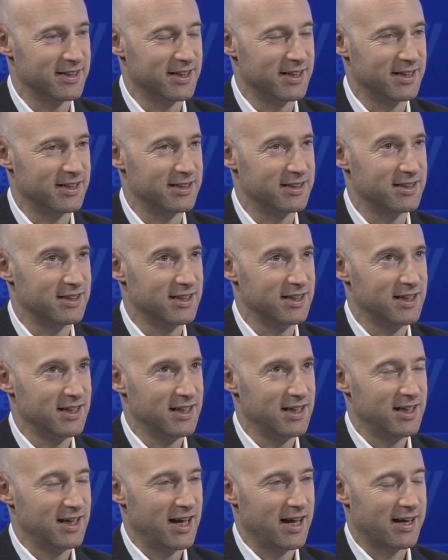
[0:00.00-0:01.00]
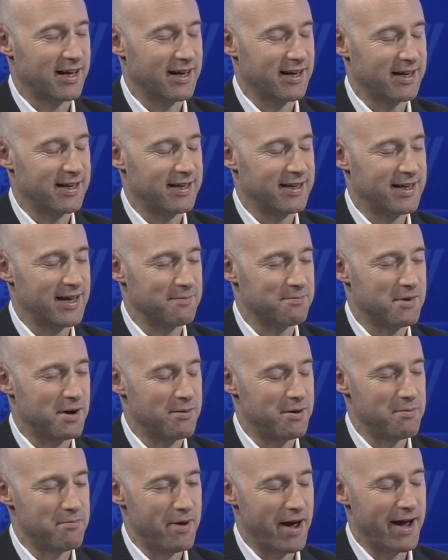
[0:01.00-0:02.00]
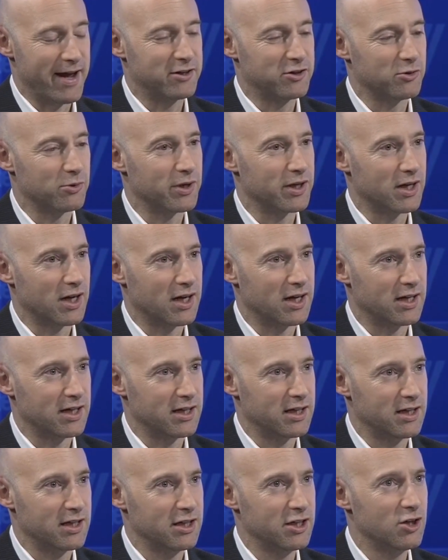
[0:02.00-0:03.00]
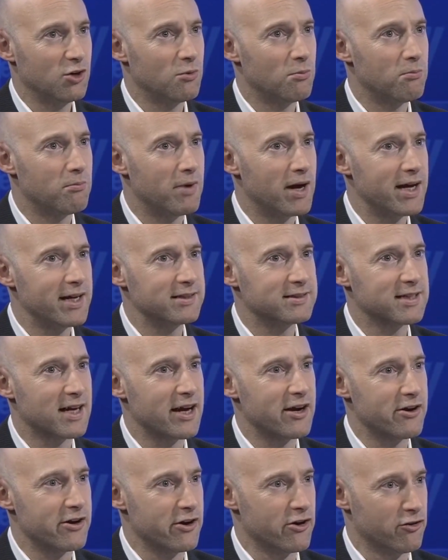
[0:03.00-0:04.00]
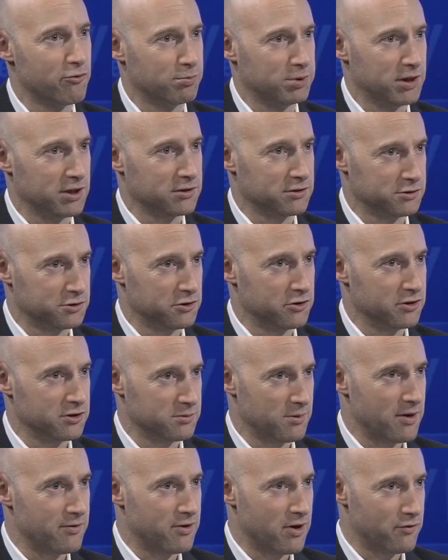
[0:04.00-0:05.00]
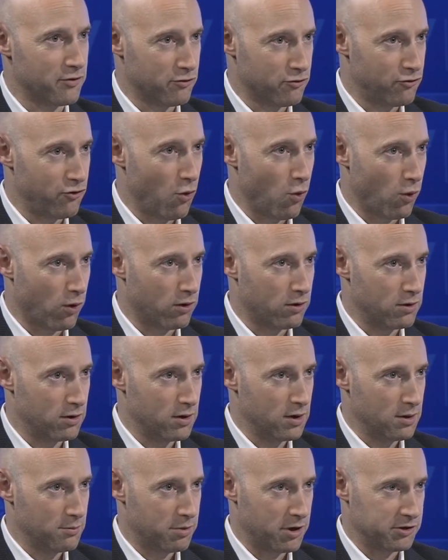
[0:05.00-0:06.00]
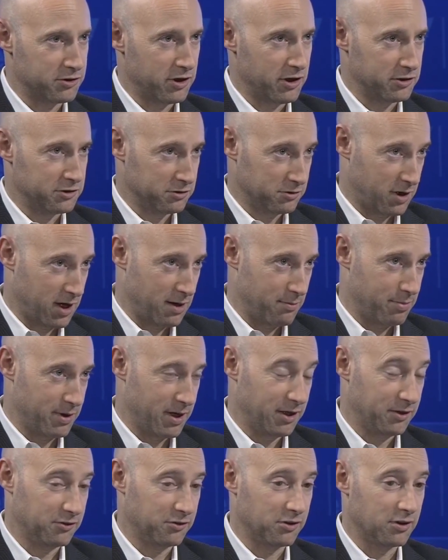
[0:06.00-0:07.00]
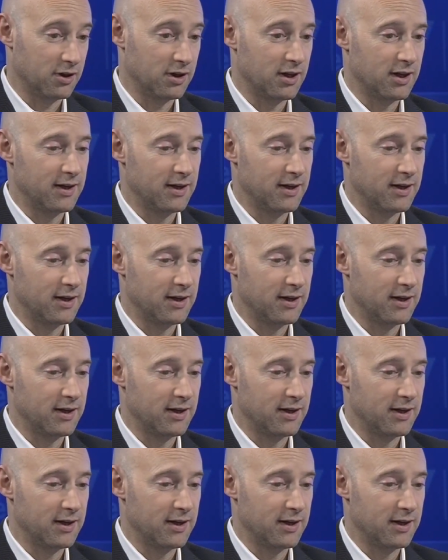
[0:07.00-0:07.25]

I kind of kept coming back to it. You know, my entire era of political journalism, I've covered 4 presidential campaigns.